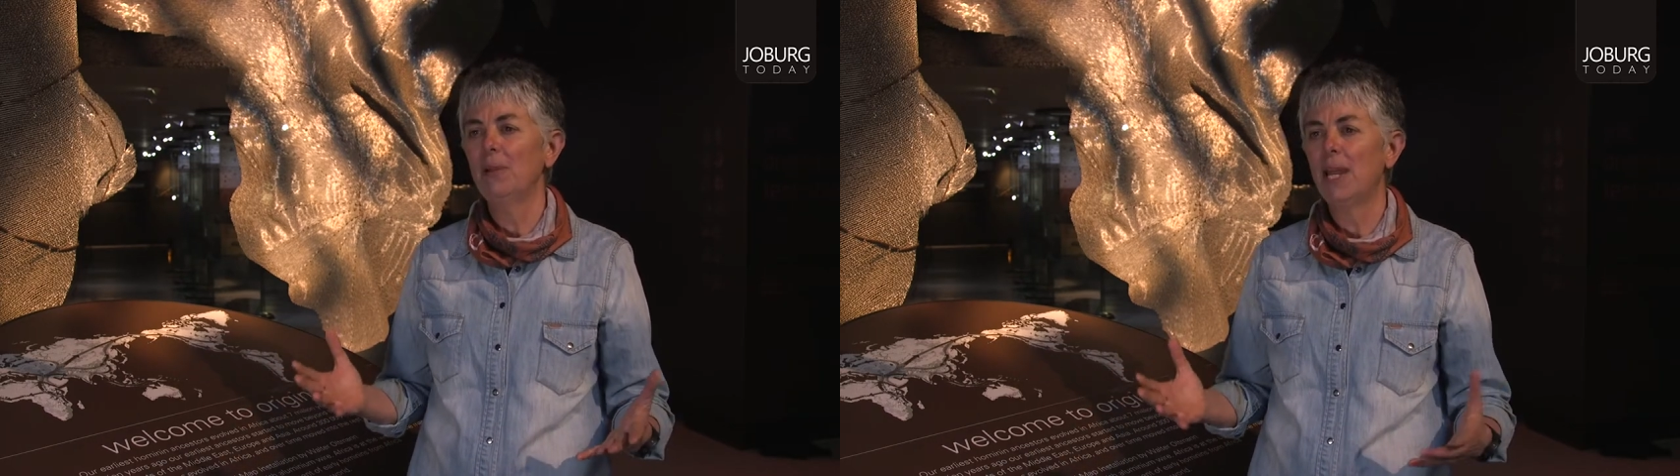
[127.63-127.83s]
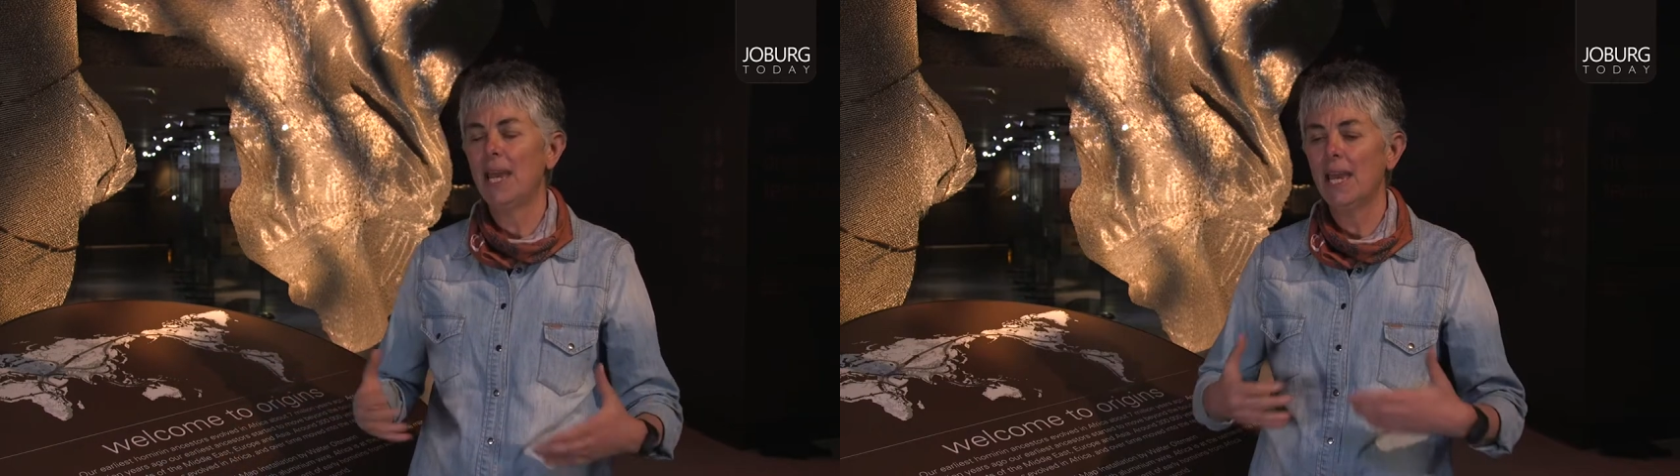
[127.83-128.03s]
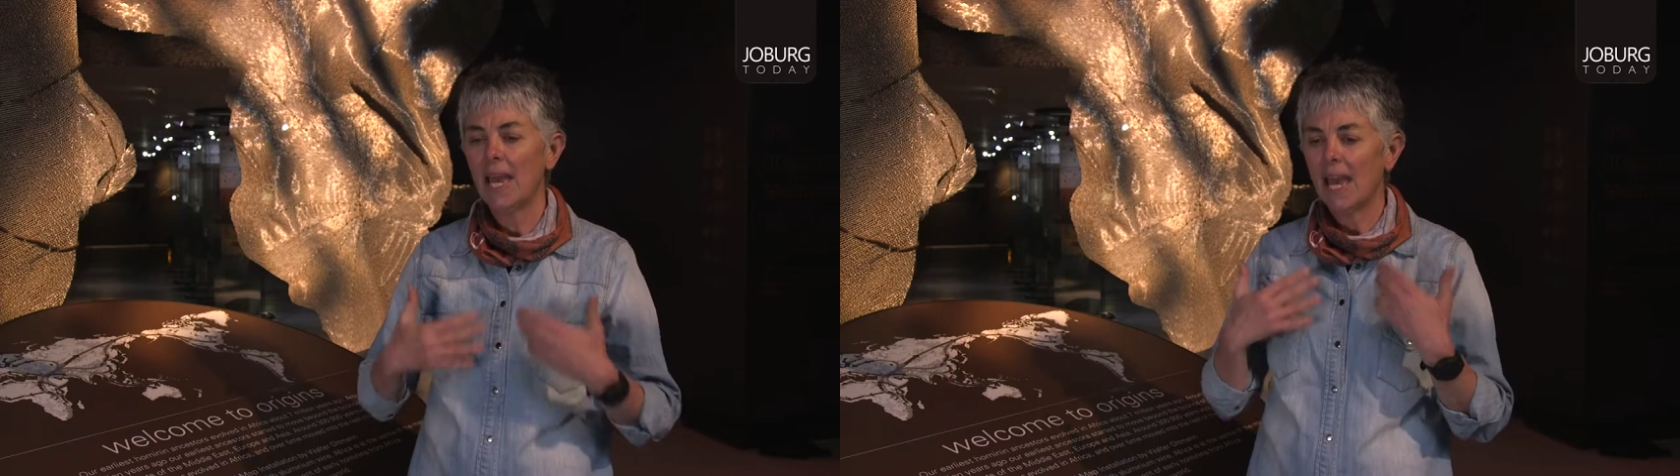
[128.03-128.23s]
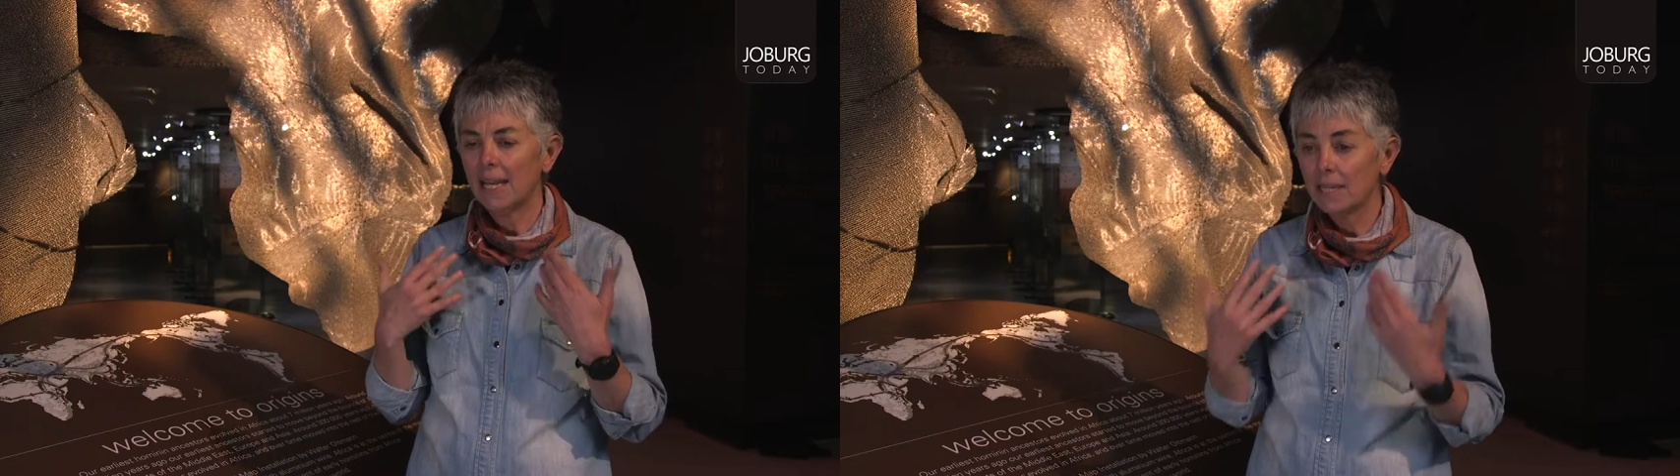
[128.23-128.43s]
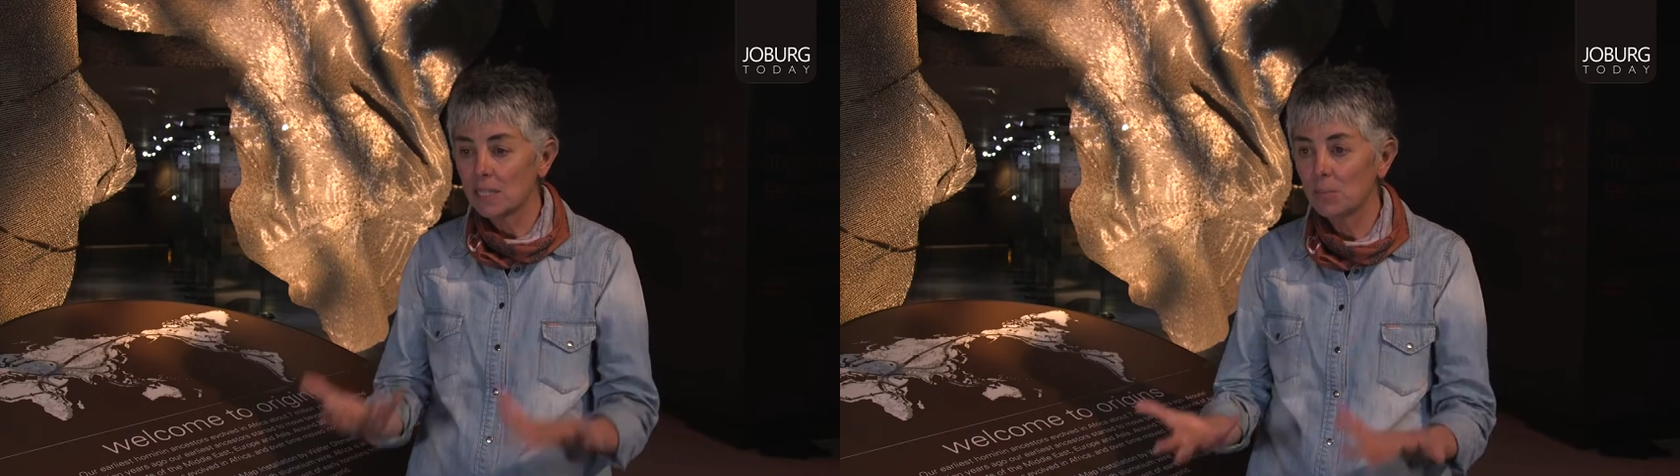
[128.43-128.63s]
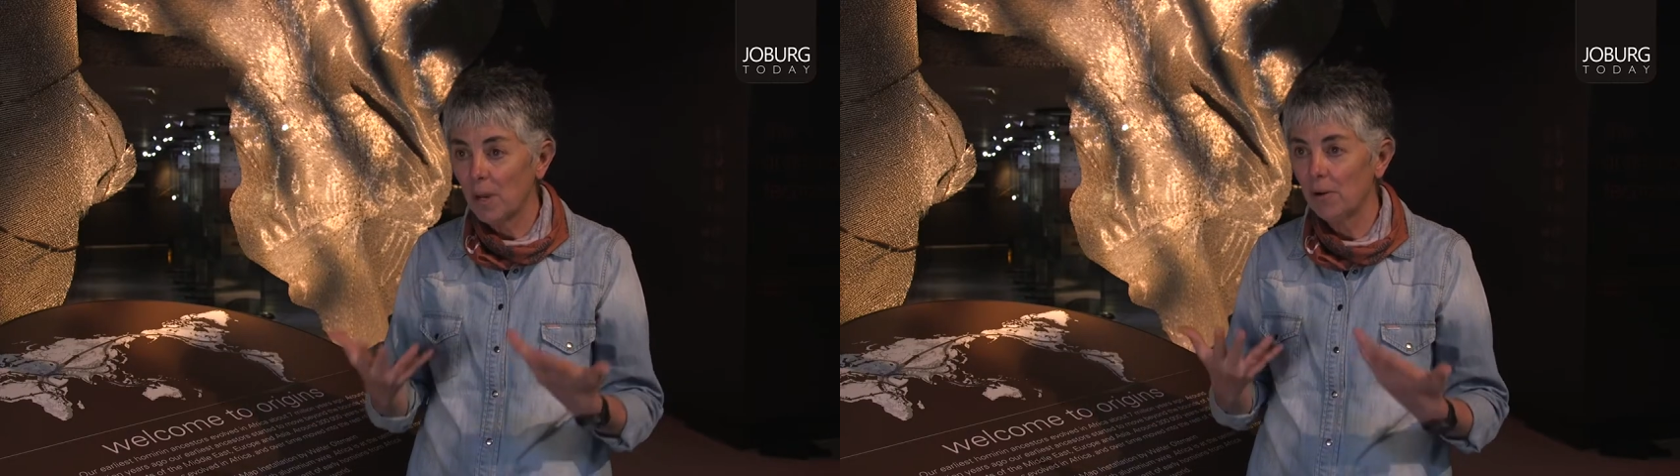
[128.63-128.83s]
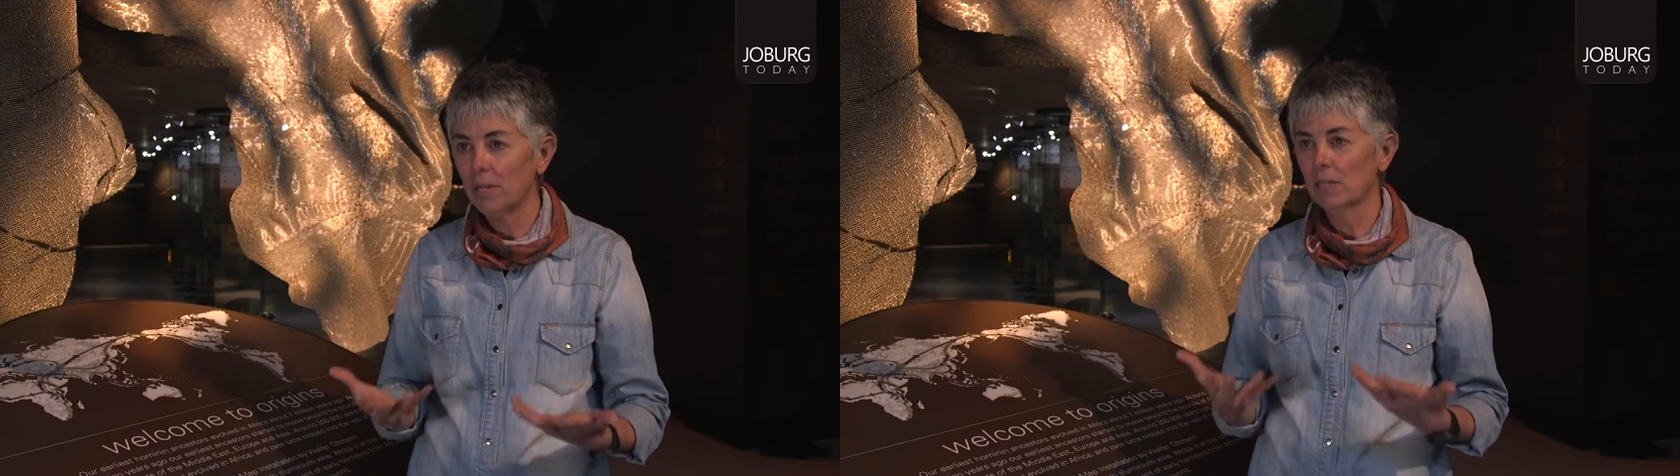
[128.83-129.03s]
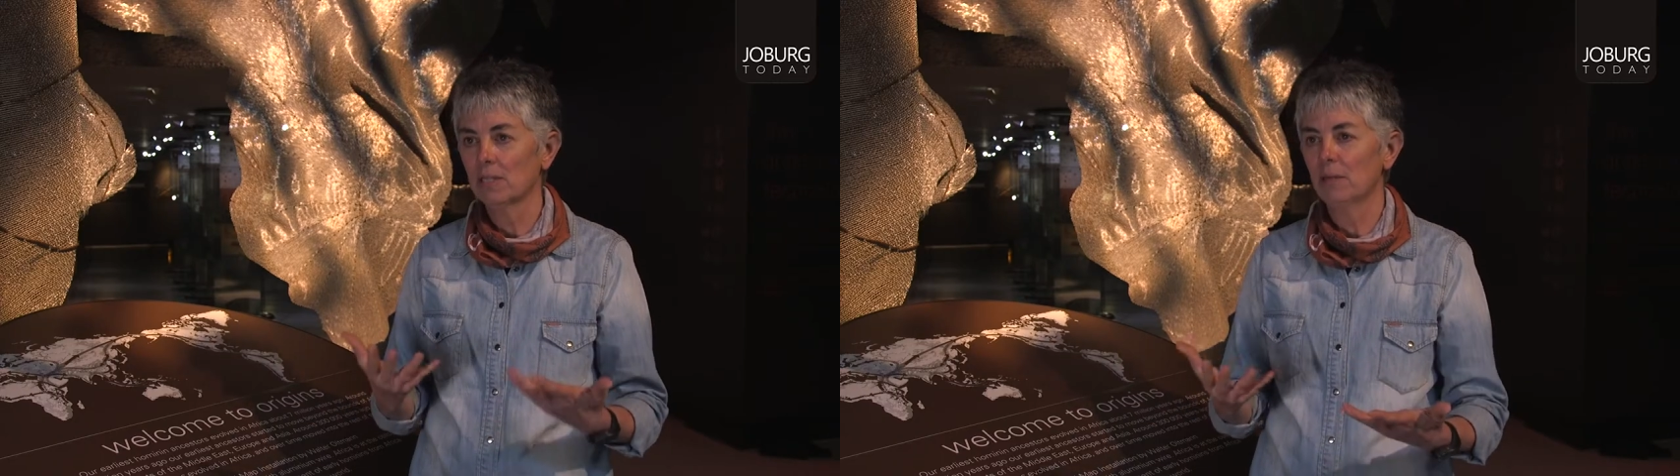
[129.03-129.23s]
play and
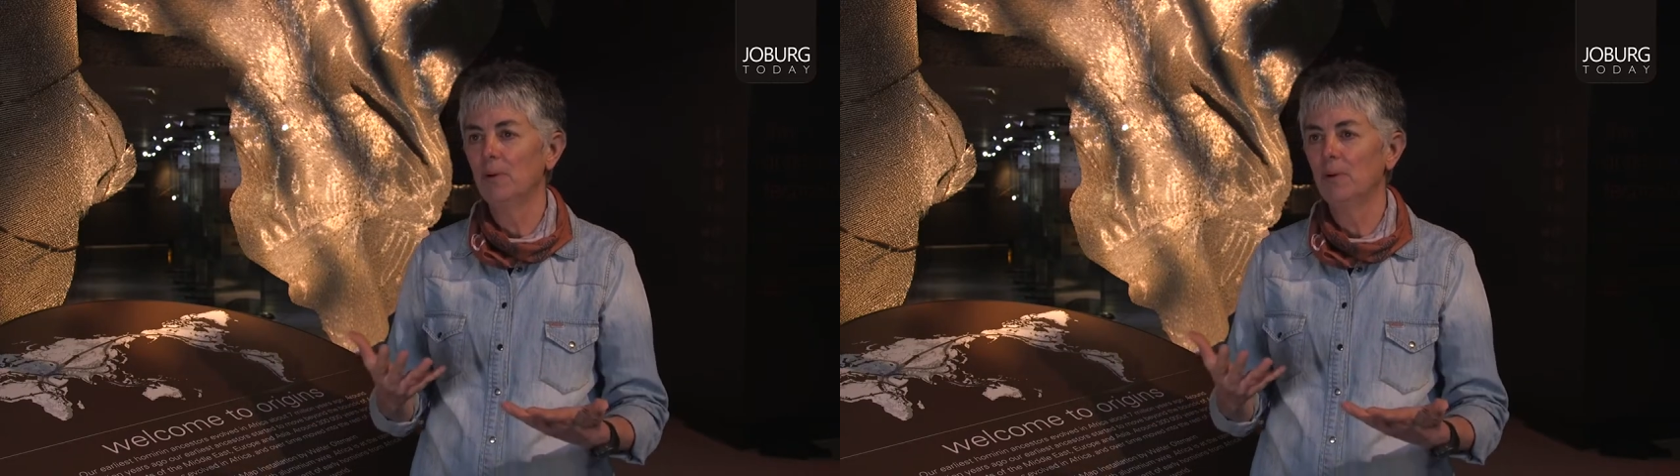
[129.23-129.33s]
experience the